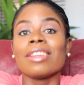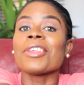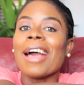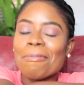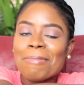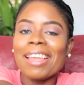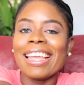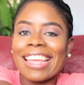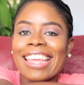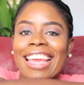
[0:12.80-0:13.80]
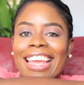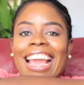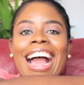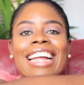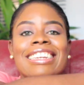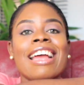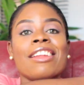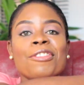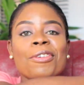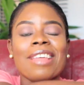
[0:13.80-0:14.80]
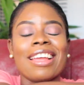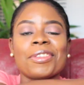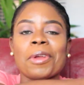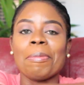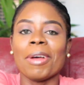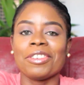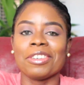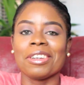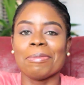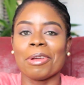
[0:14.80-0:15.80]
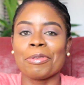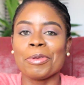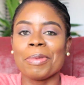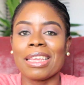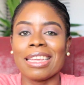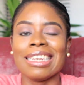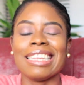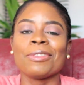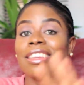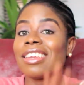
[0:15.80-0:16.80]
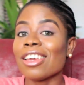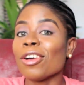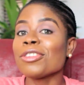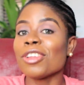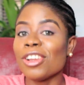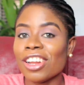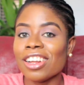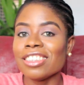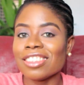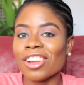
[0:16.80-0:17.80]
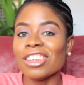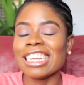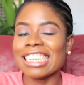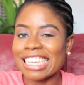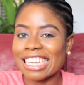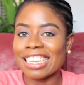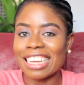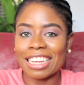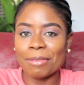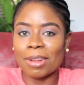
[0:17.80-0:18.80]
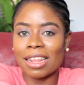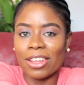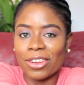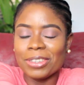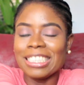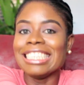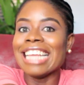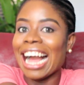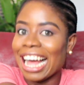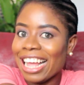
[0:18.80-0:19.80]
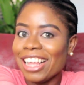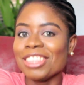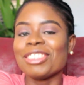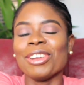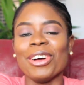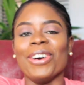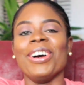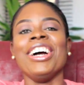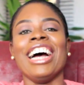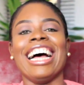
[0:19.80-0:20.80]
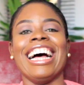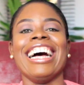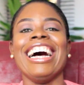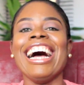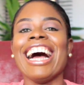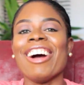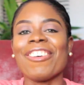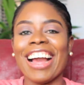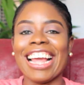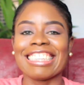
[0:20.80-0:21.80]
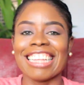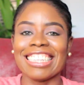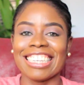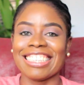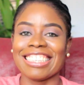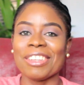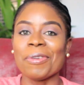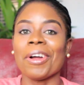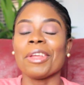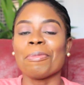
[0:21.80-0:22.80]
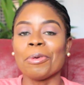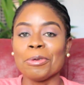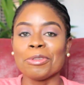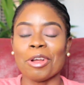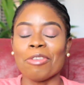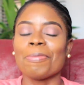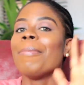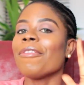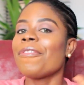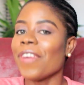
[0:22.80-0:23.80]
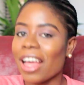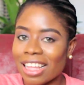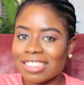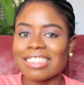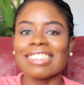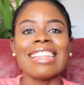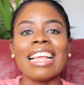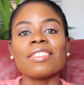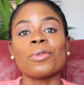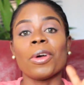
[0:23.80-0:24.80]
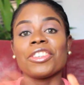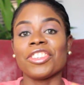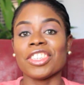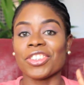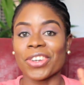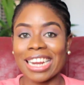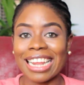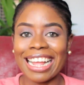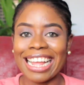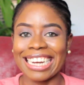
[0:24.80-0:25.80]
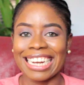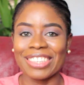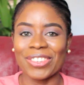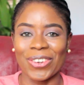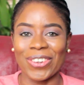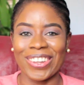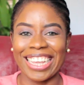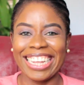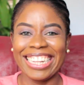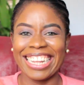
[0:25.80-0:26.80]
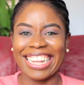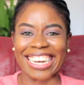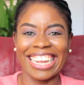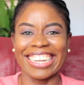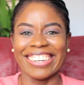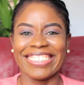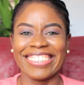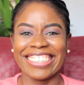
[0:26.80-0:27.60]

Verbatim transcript: So I met Akay, and I know that he's quite passionate about filmmaking. He also learned under Niyi Akinmolayan. Yeah. So I'm quite excited to see what he pulls off. But first, let's watch the trailer and then talk, okay? Let's go.